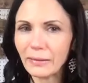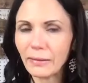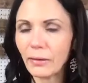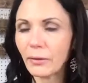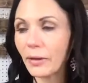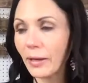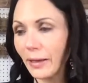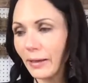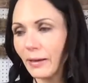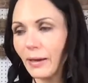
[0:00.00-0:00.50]

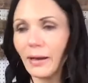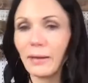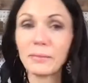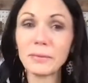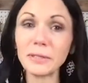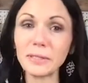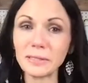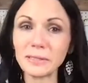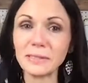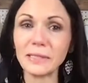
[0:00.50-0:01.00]
Okay, I'm
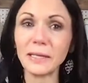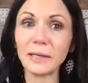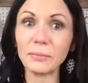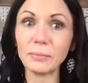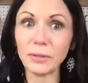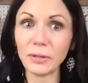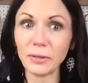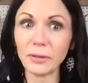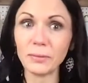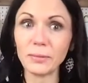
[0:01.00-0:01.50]
going to say I'm
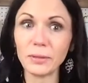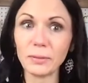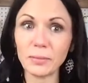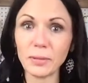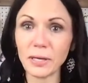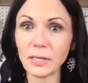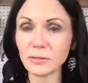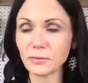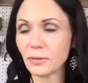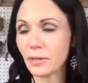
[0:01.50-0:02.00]

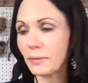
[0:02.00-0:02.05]
perimenopausal.